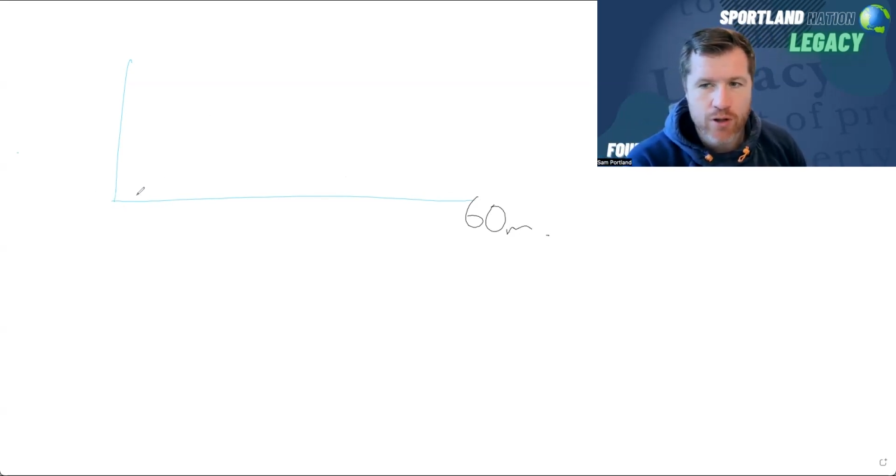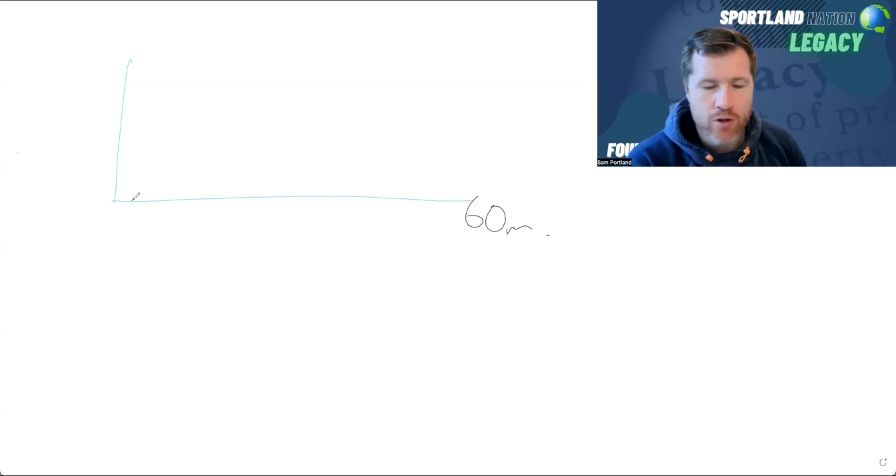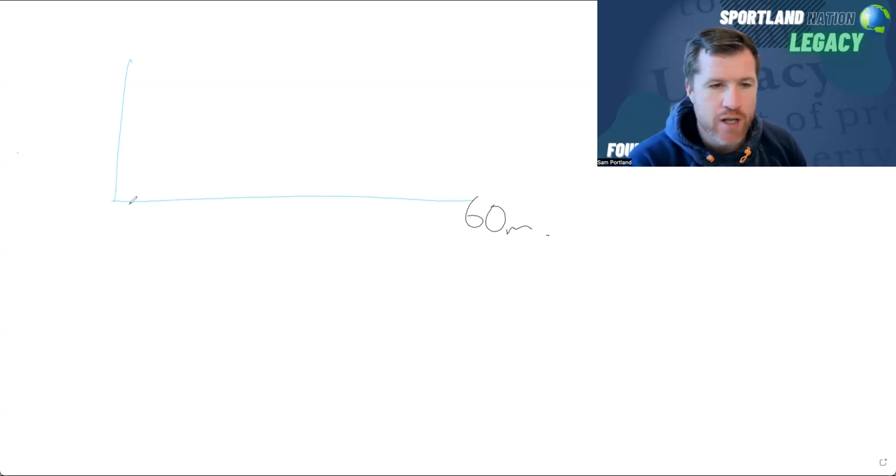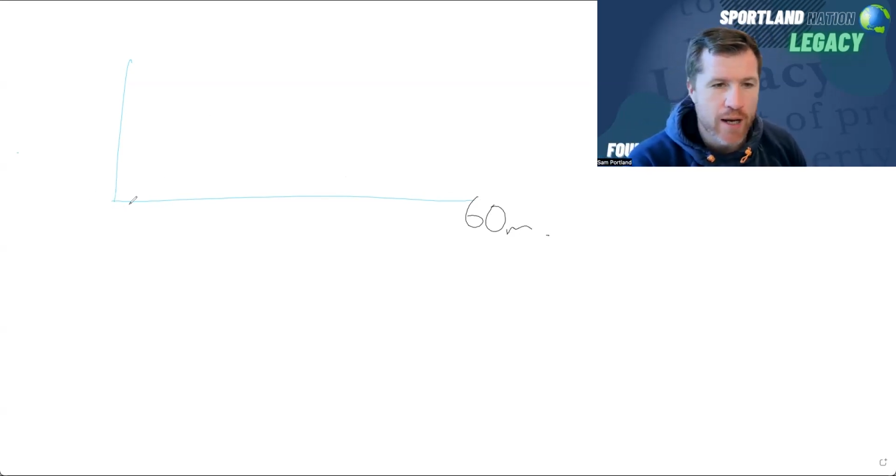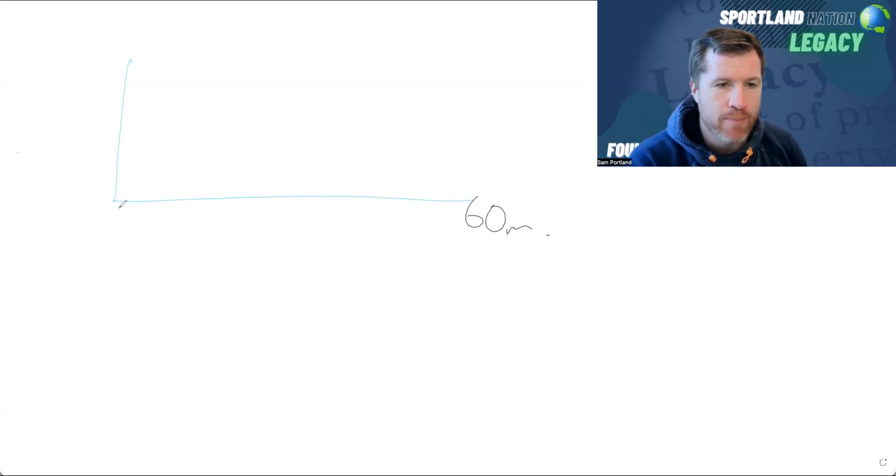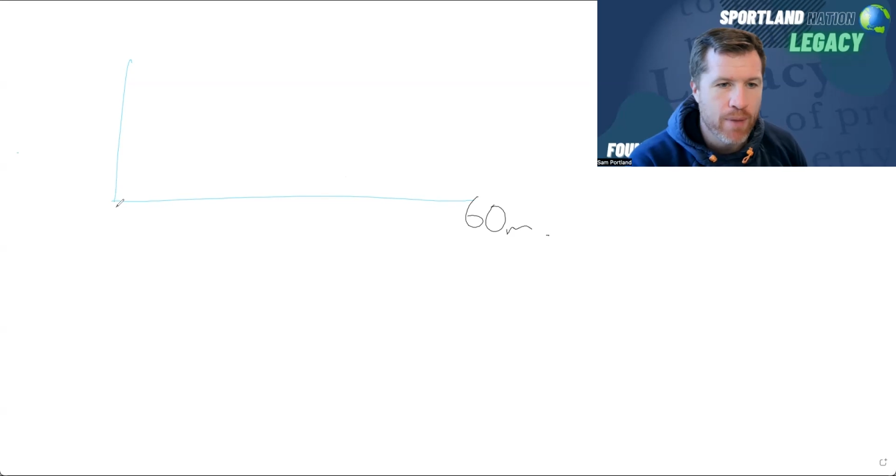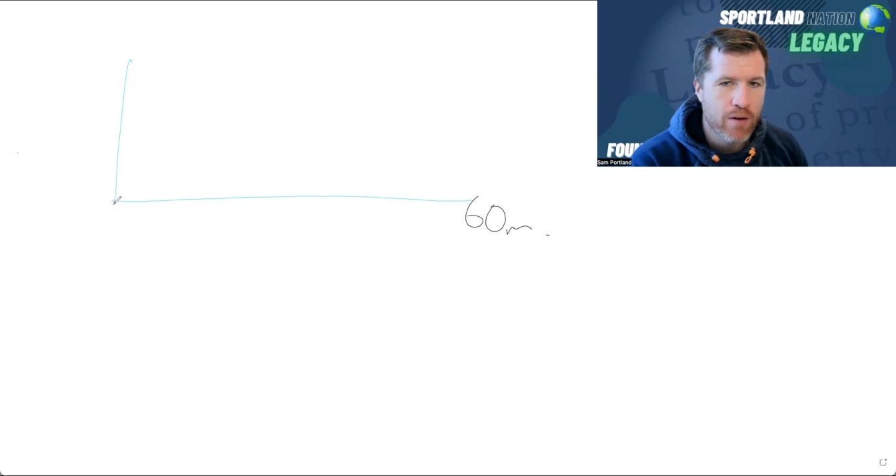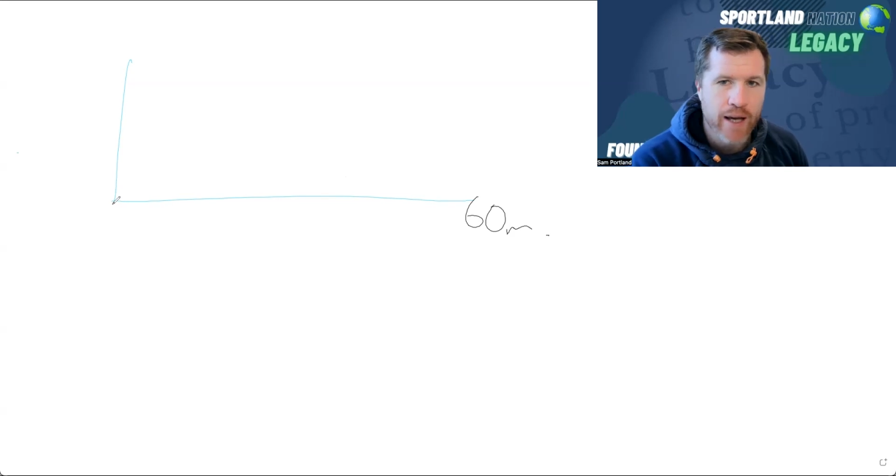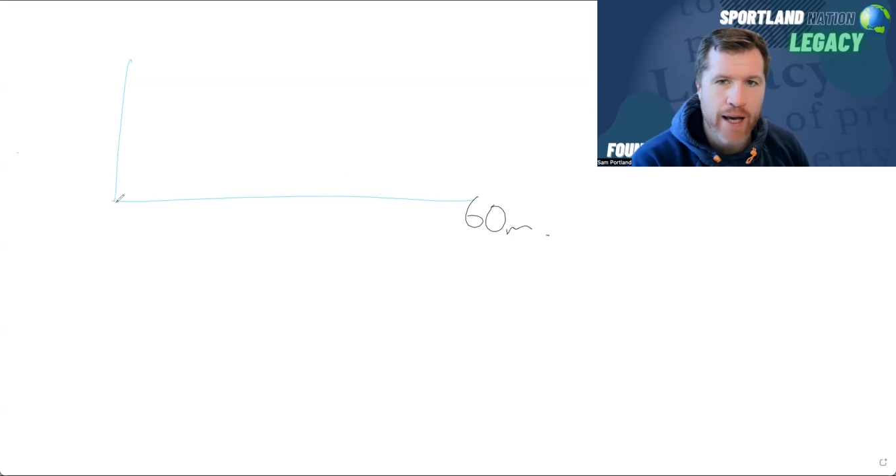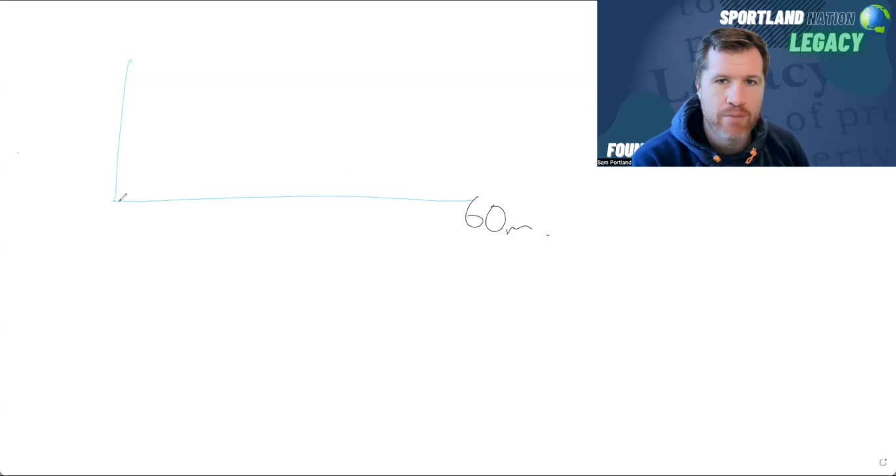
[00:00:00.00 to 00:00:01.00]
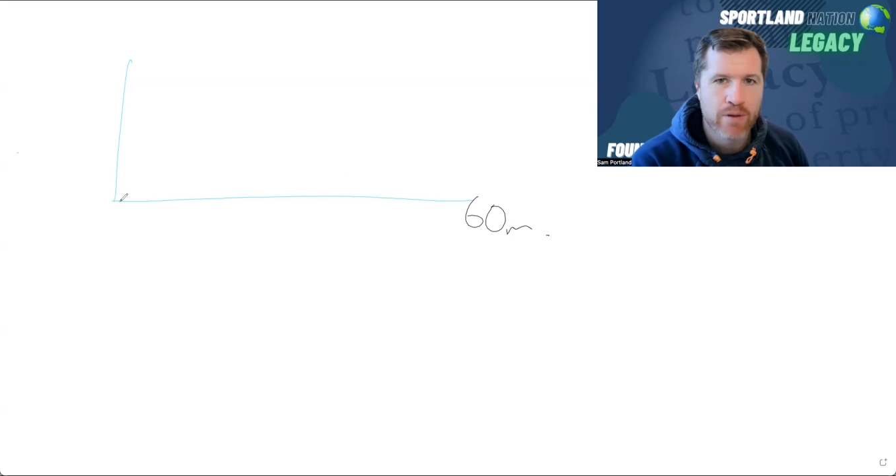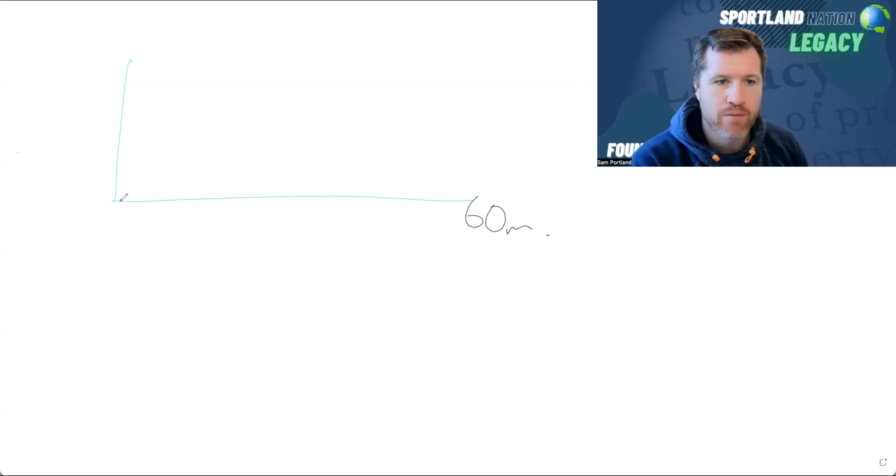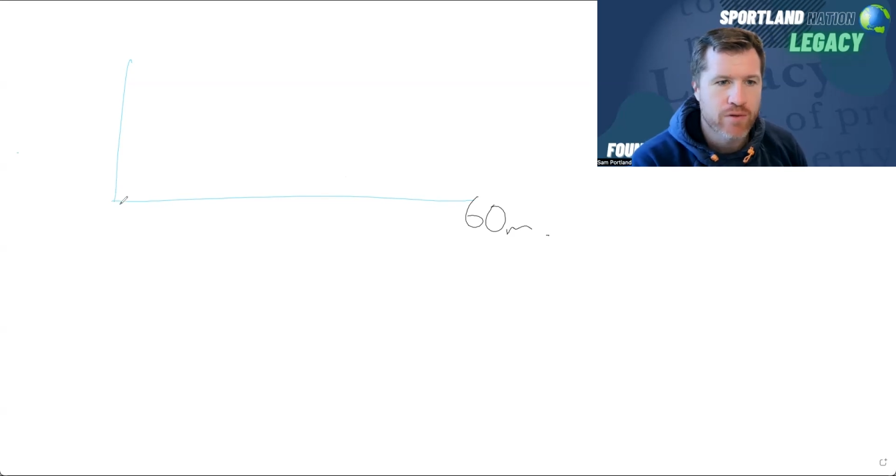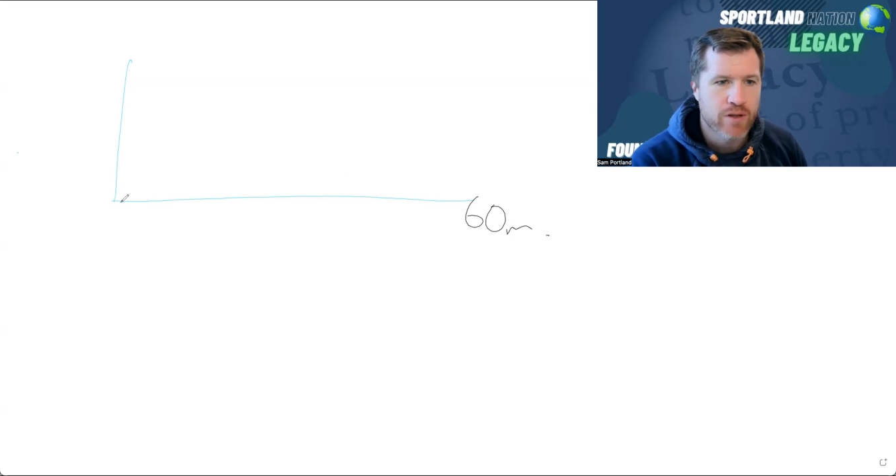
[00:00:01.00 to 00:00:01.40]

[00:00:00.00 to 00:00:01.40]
Usain Bolt came and